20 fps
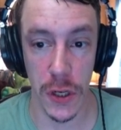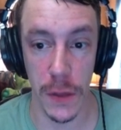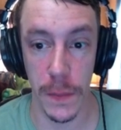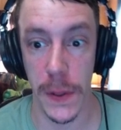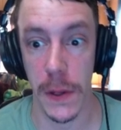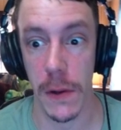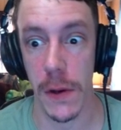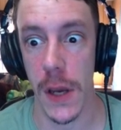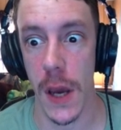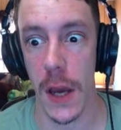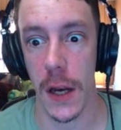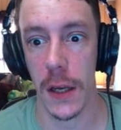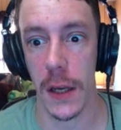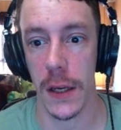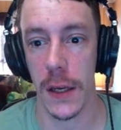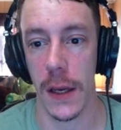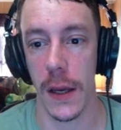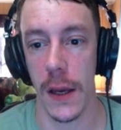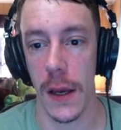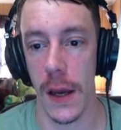a
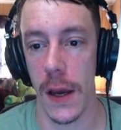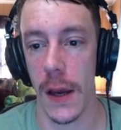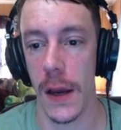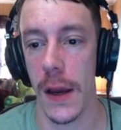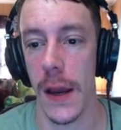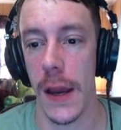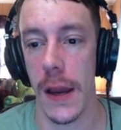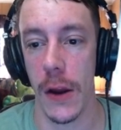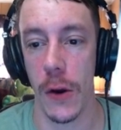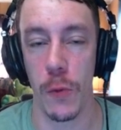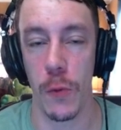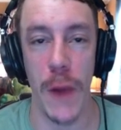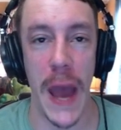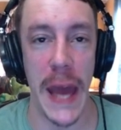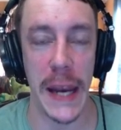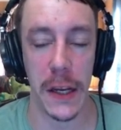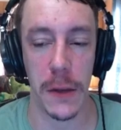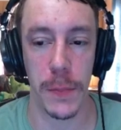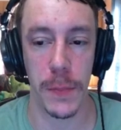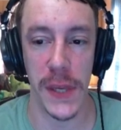periodic uh,
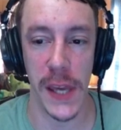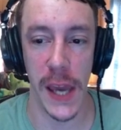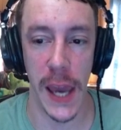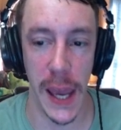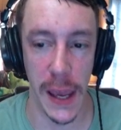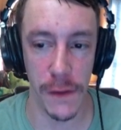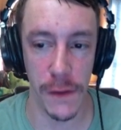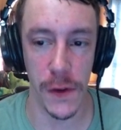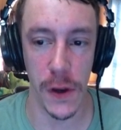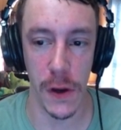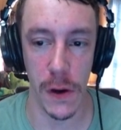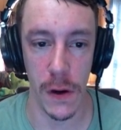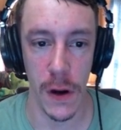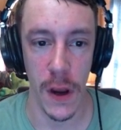erratic behavior